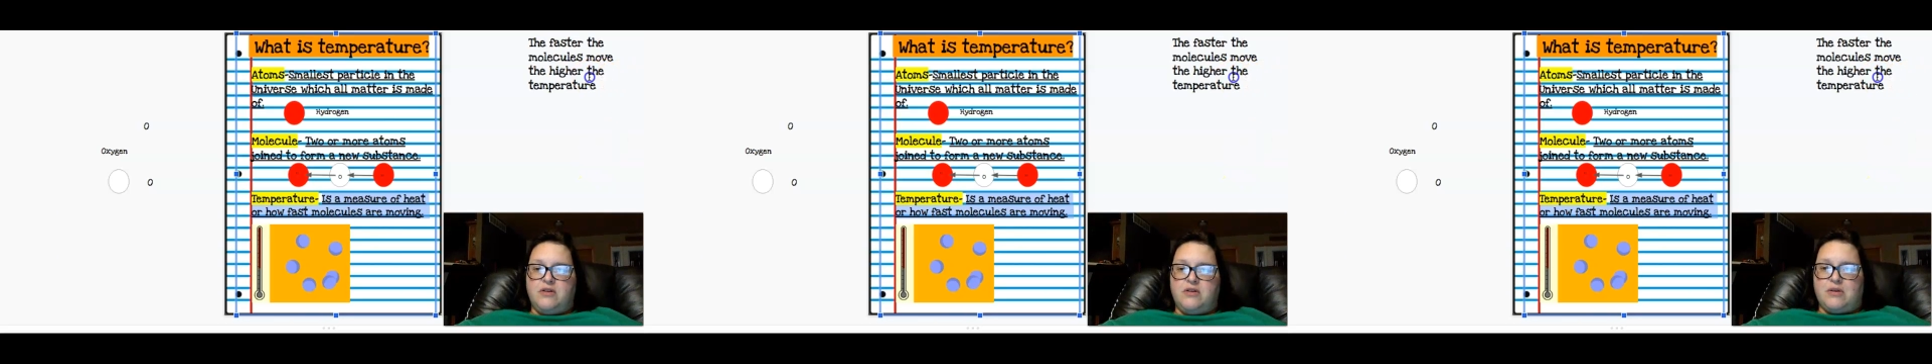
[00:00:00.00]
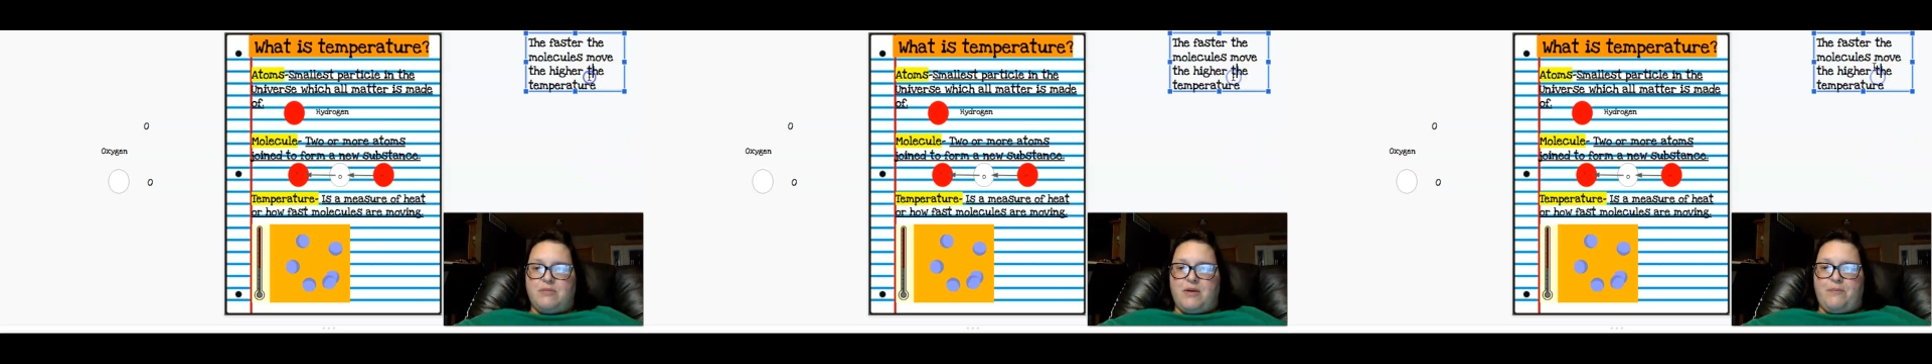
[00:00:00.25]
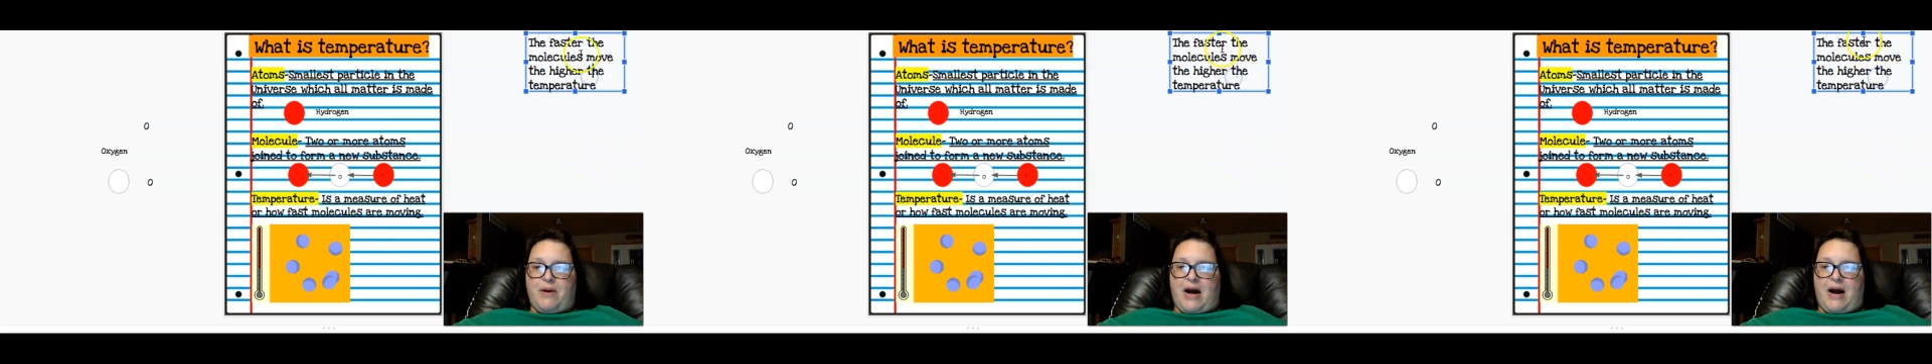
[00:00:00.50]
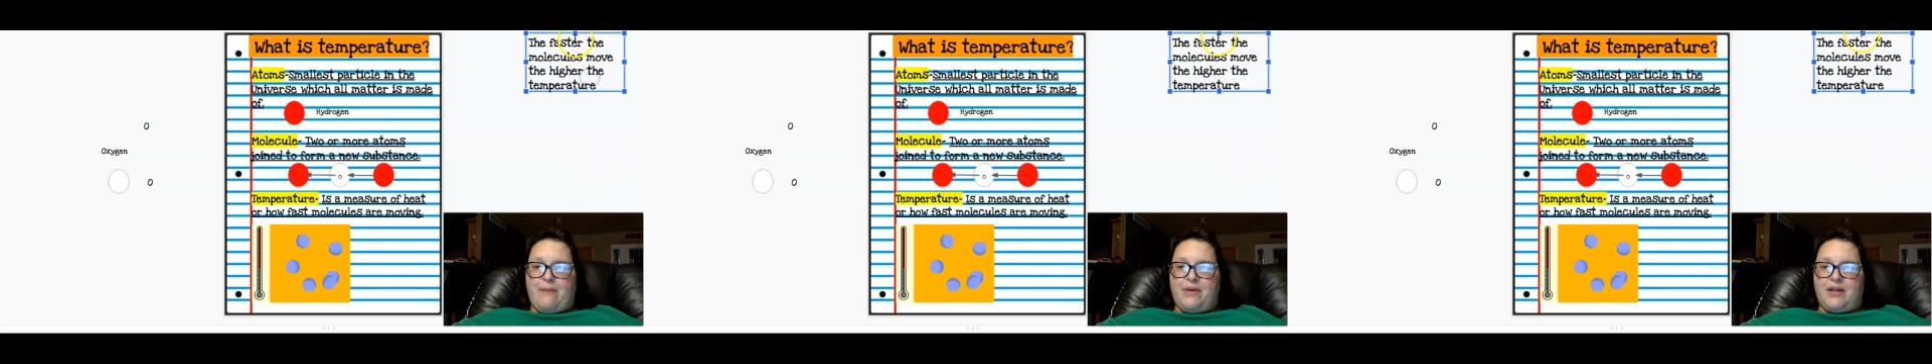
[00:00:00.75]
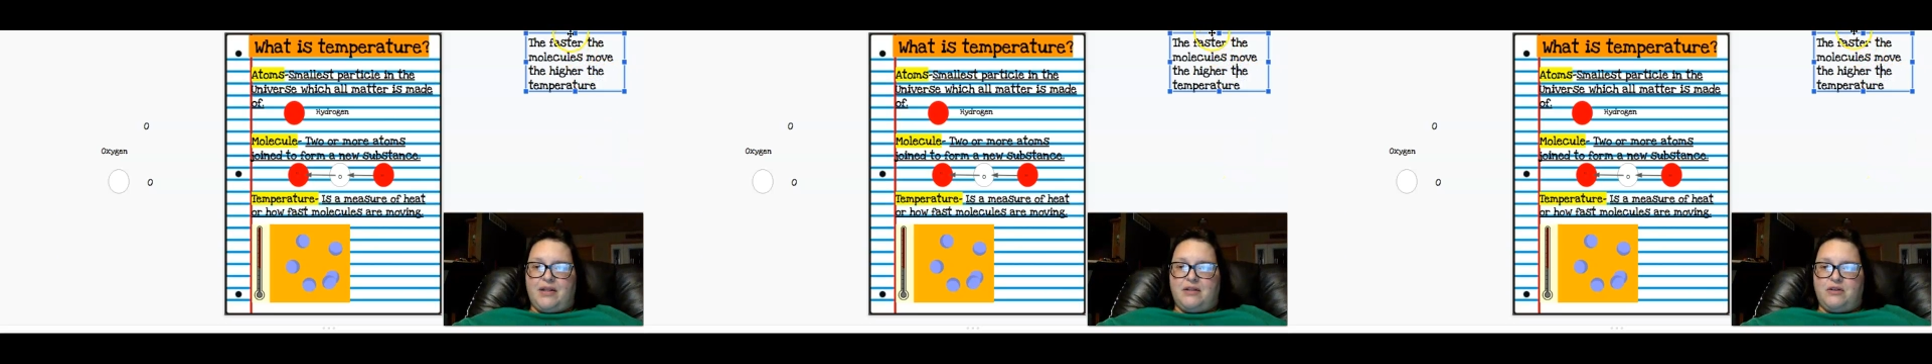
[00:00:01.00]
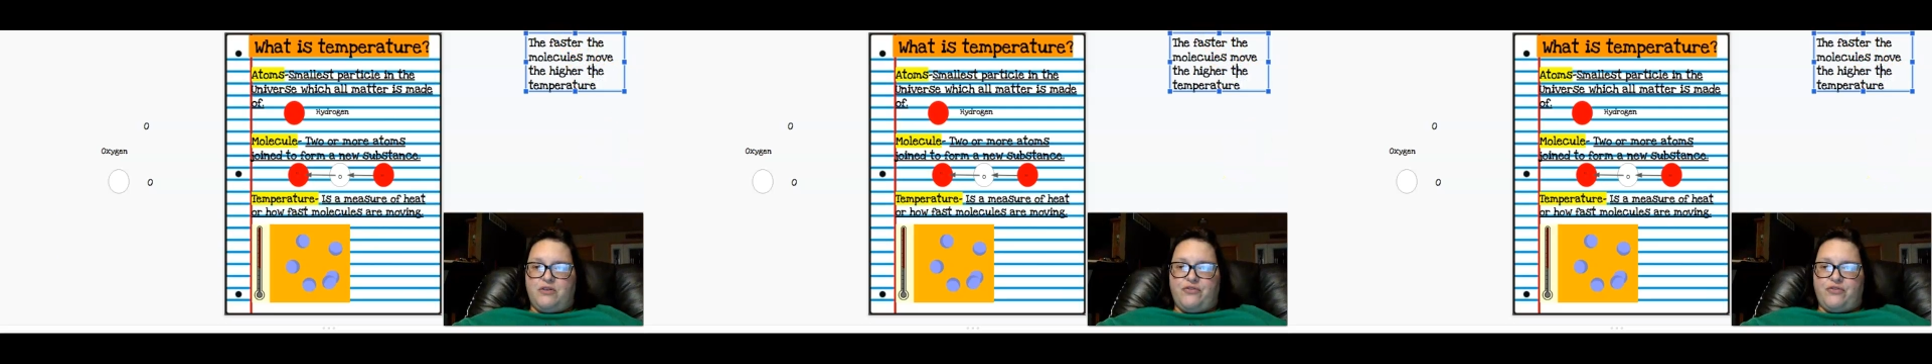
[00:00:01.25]
So I'm going to pop in a
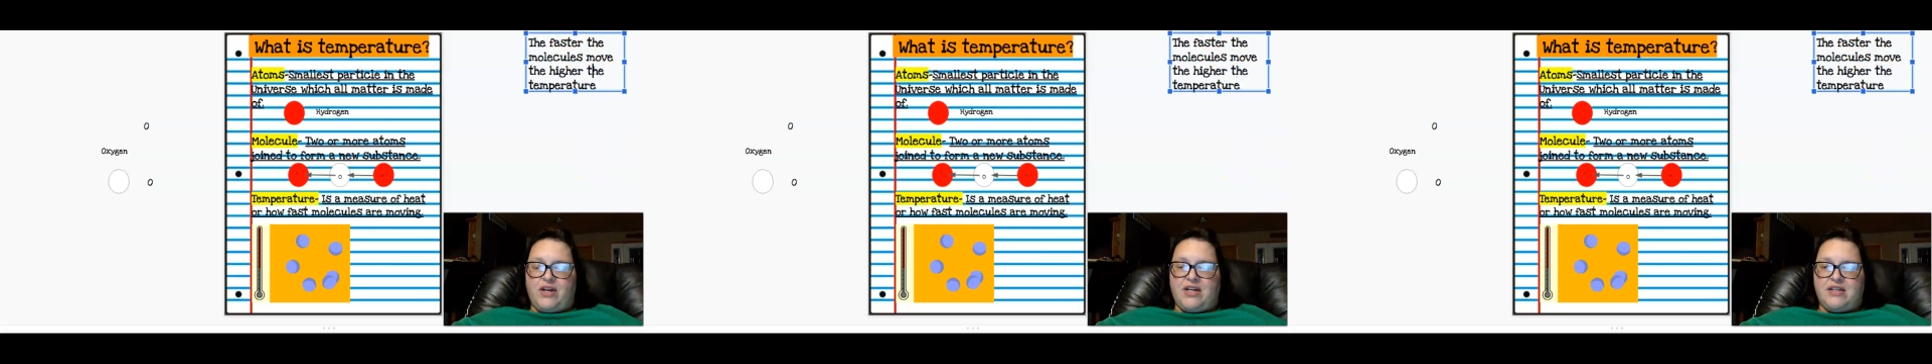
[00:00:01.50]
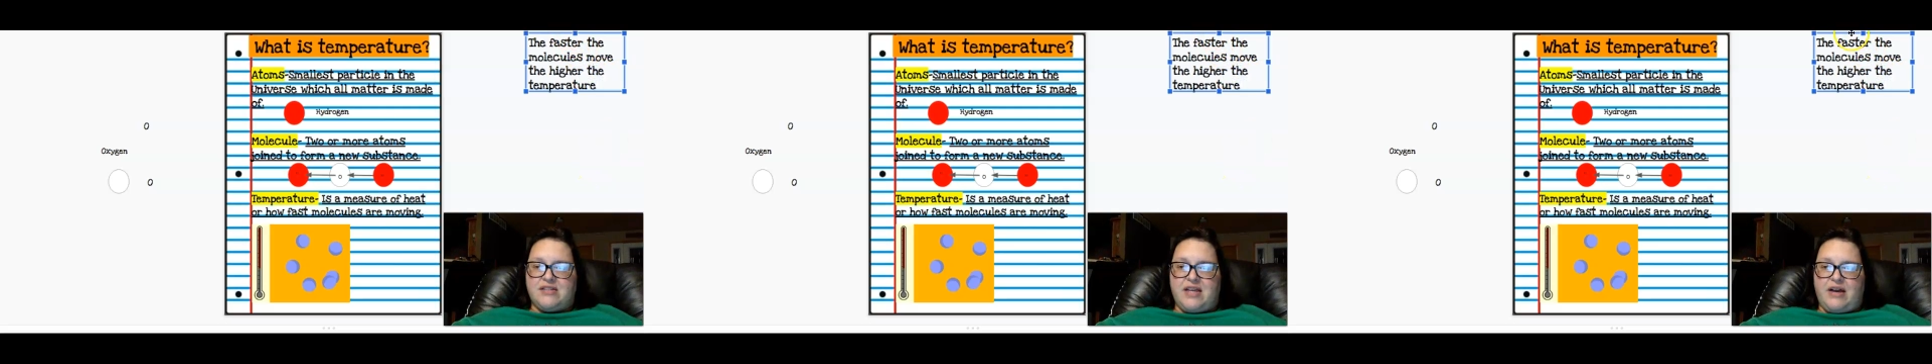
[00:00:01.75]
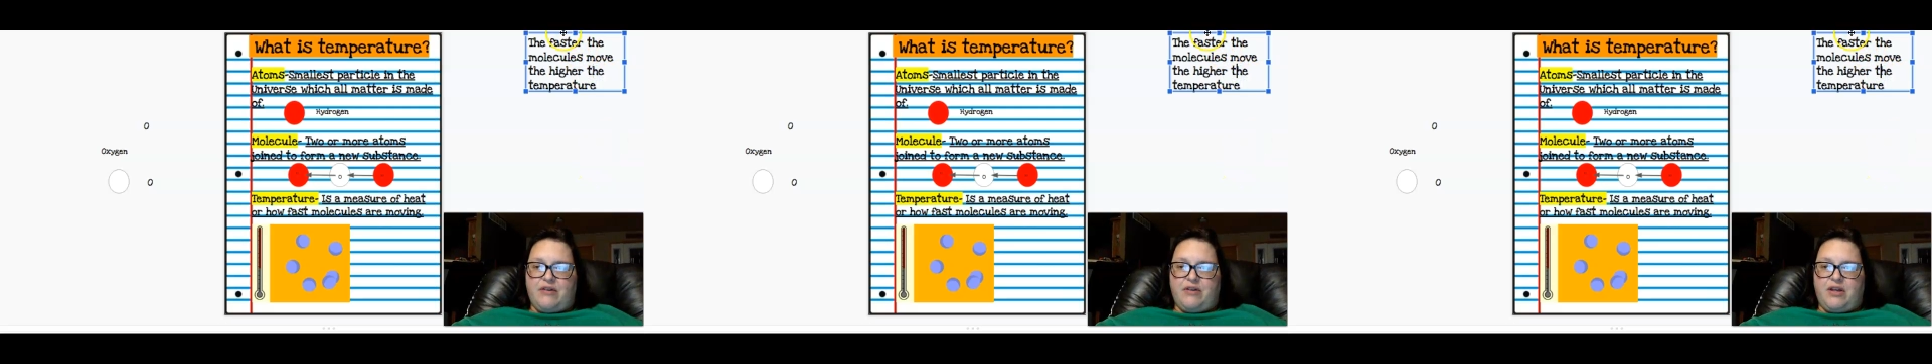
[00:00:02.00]
little phrase down